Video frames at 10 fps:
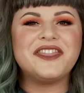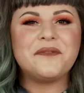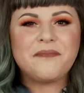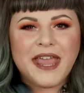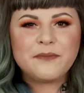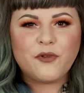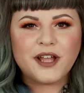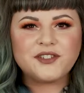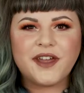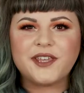The main
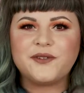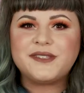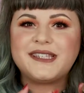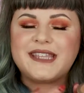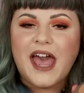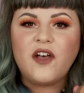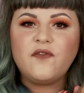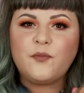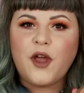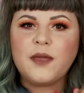bronzer I use is
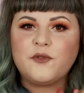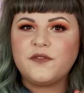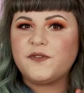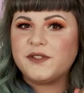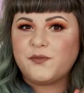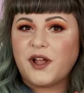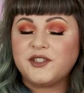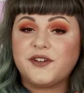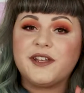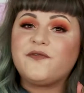e.l.f. Primer Infused
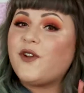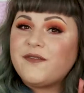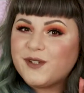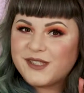Bronzer in Forever